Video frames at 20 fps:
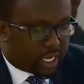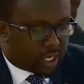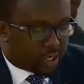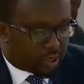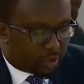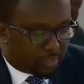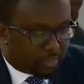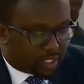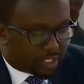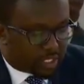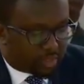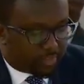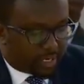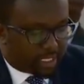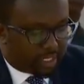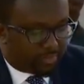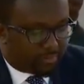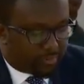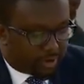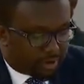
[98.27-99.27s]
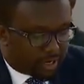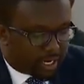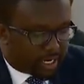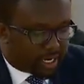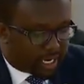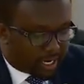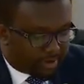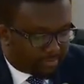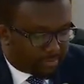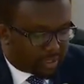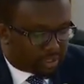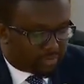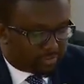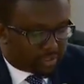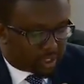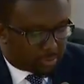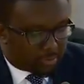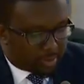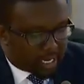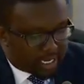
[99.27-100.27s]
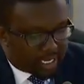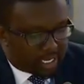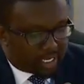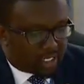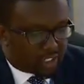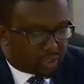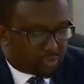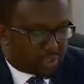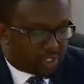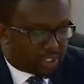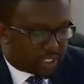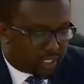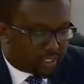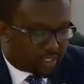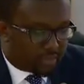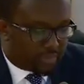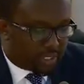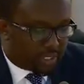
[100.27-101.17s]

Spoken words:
committed by the federal government of Somalia, especially the